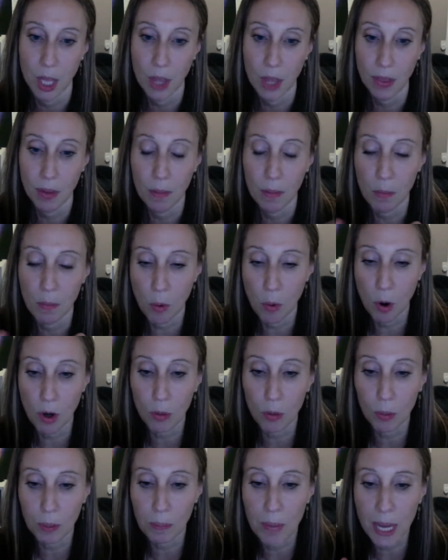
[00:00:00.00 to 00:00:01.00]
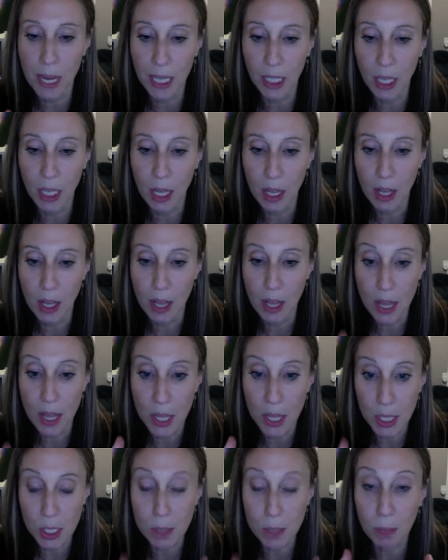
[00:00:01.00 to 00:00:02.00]
the more we make
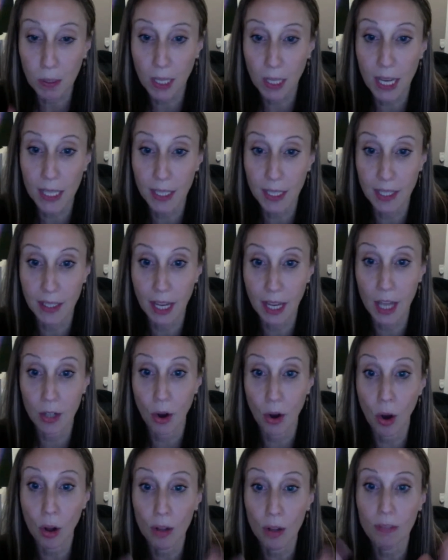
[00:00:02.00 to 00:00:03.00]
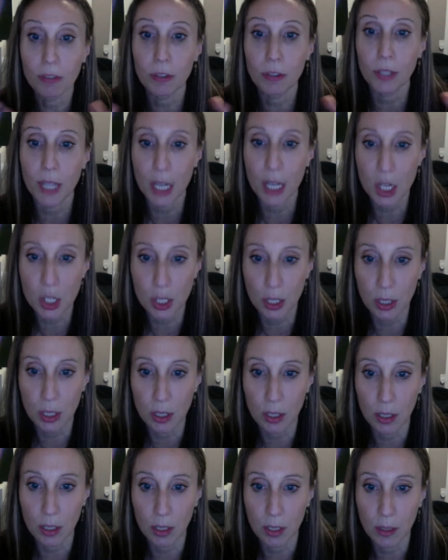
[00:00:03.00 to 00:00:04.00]
this planet and all of
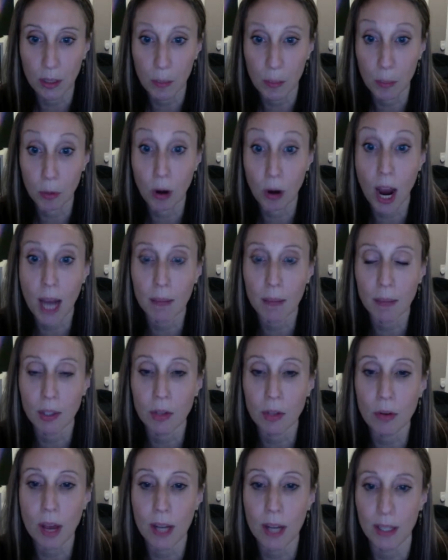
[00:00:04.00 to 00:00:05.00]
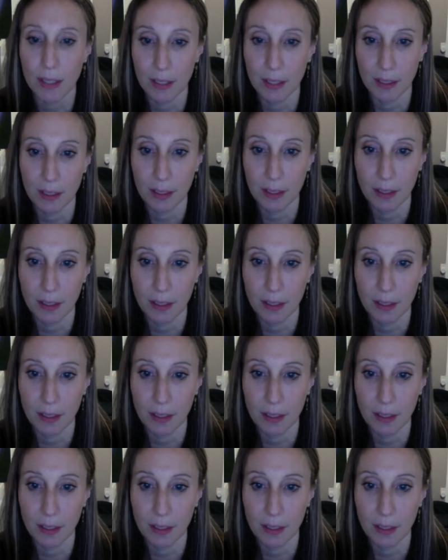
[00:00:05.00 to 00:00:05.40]
creation primed and ready